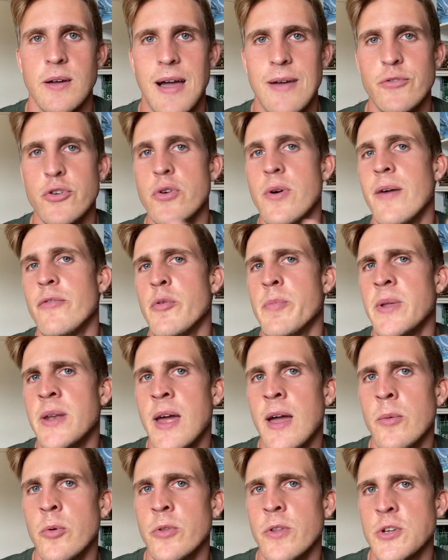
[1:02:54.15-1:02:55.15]
Have you ever been
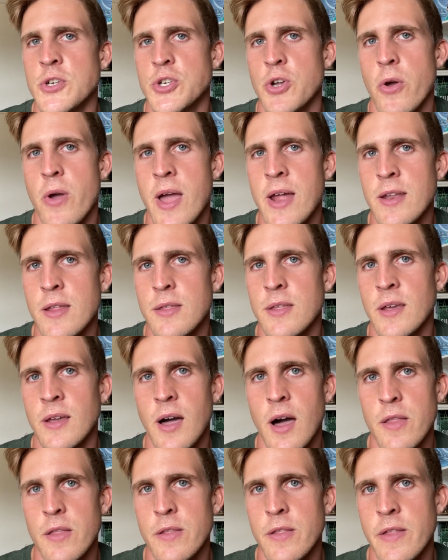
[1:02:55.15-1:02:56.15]
able to show anything
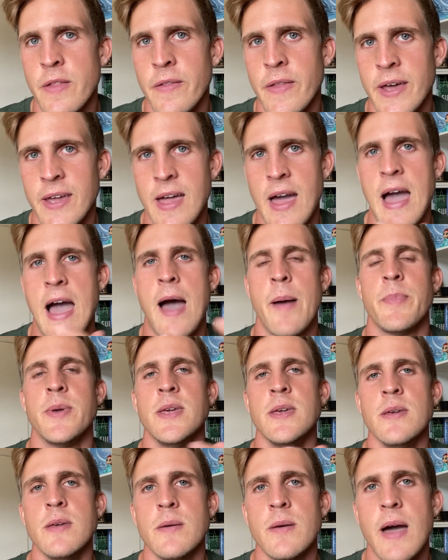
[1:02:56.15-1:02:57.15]
other than like a
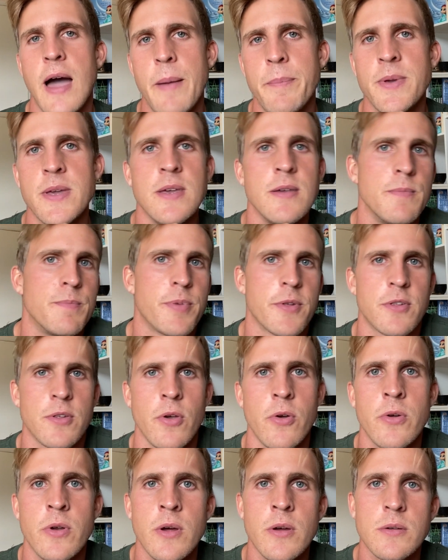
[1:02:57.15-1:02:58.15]
happy, happy
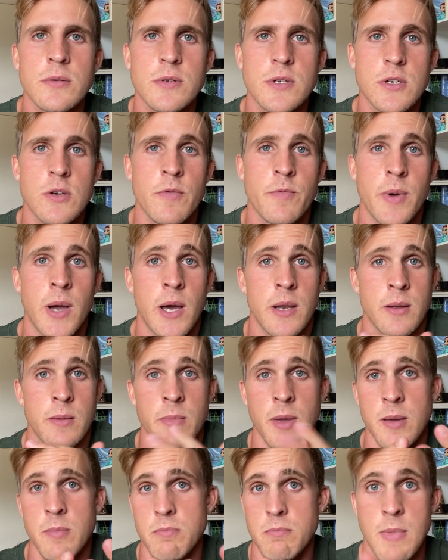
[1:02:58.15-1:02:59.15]
persona to your
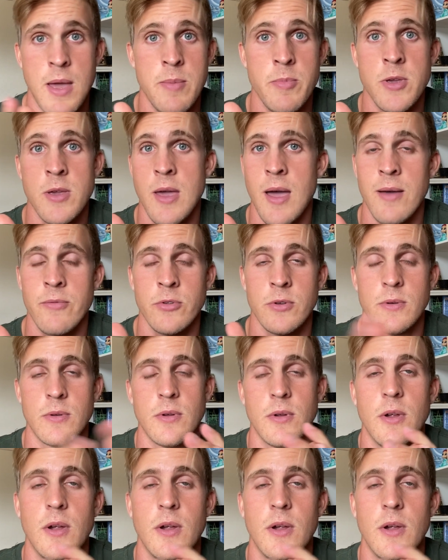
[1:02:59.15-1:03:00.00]
partner? Maybe you haven't.